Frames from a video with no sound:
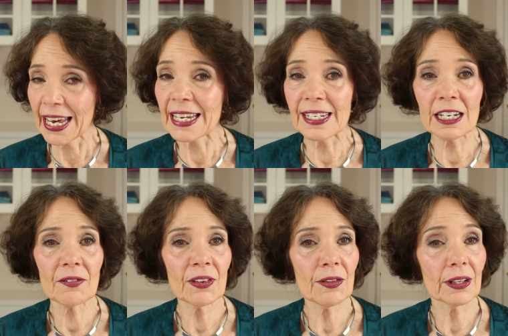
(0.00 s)
It
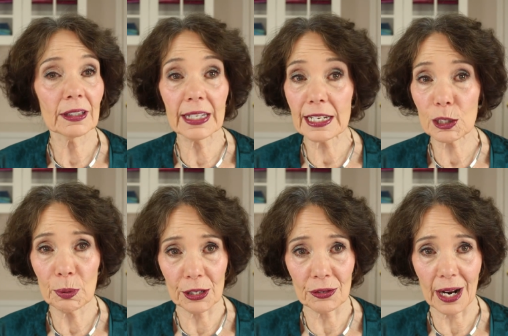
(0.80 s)
didn't feel the least
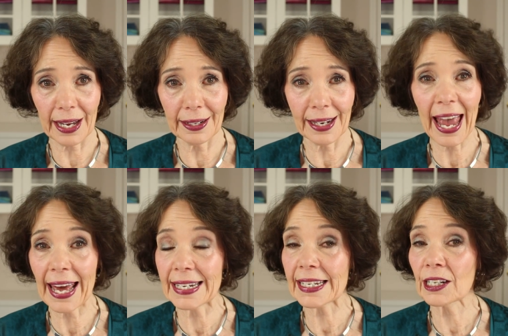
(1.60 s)
bit dry
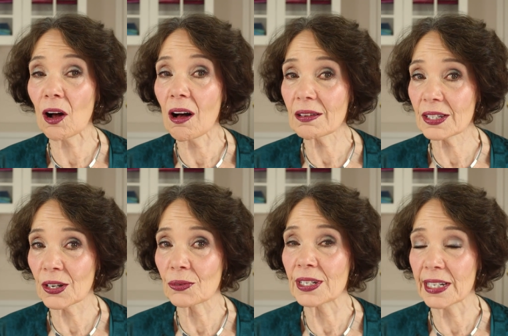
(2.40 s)
and it
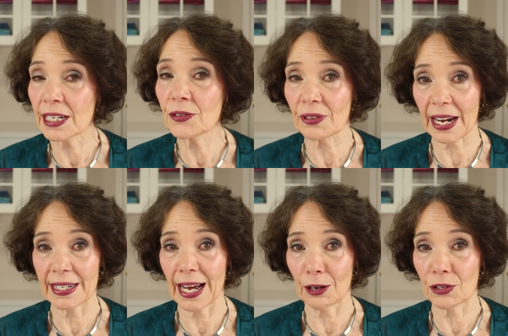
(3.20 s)
also did dry
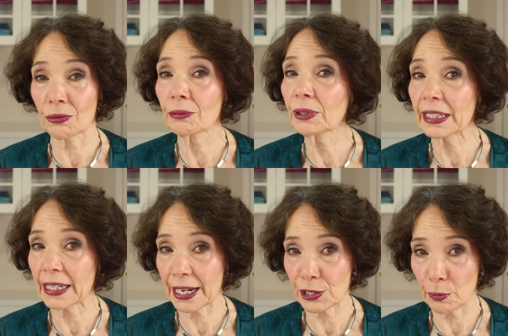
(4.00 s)
down to a really
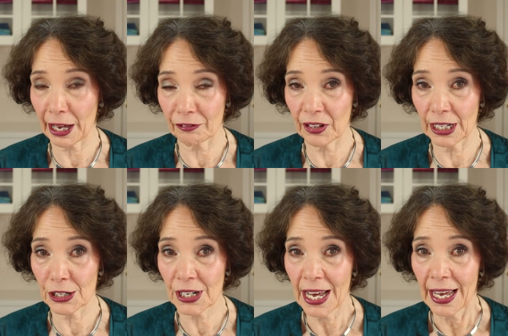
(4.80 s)
nice matte
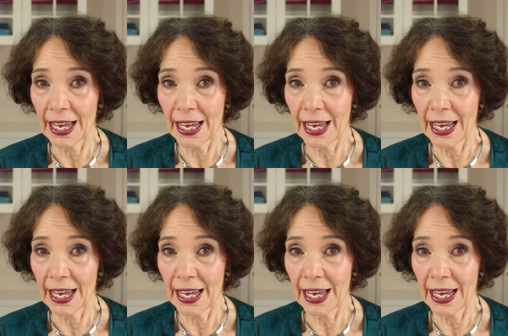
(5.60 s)
finish.